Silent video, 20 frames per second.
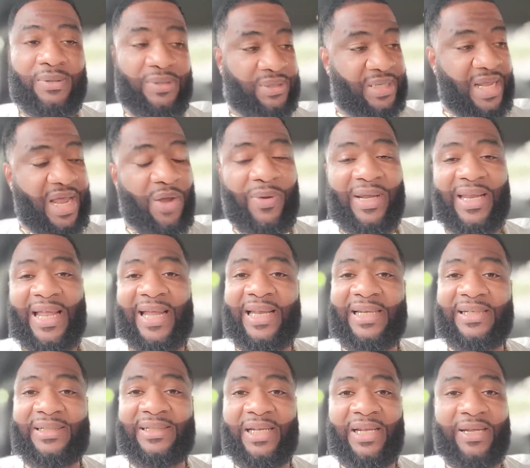Same way like
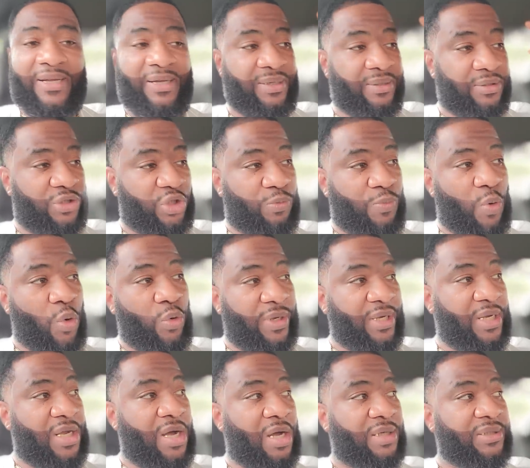they say,
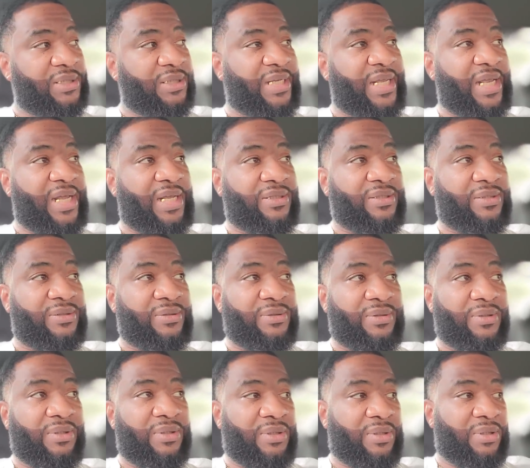smoking causes cancer,
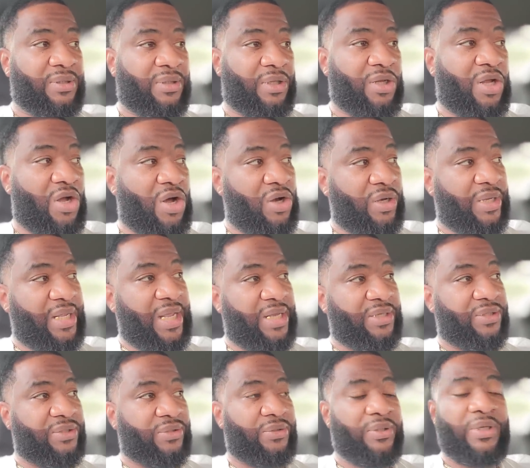lung
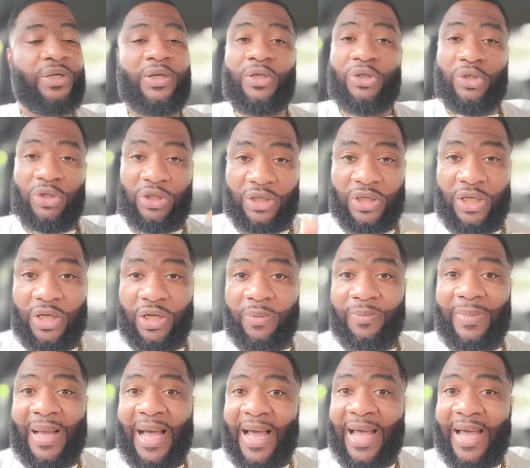cancer, you
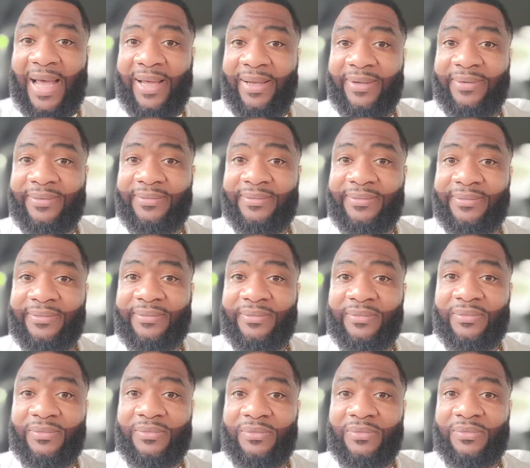still buy it.
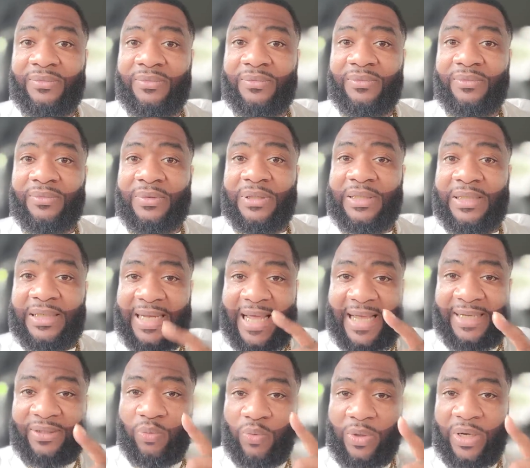
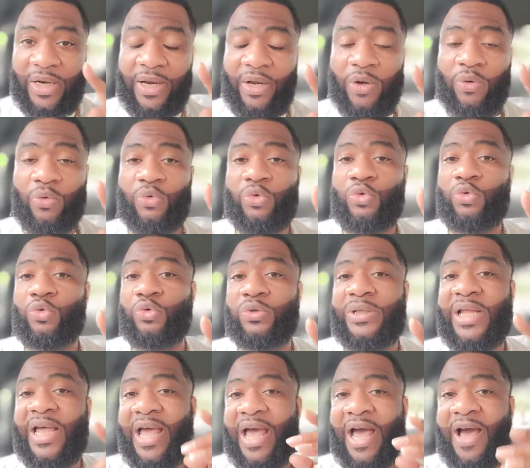That's one of their
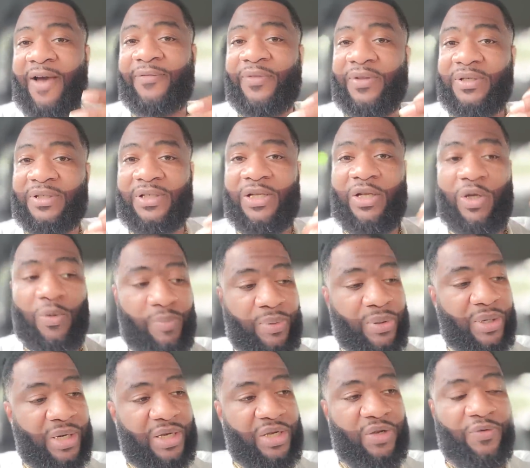rules. They have to still
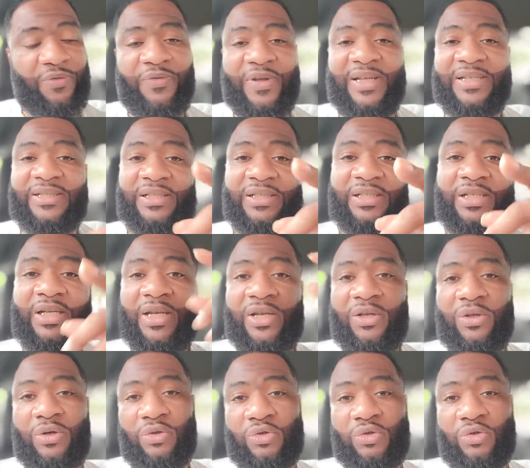put it in your face and tell you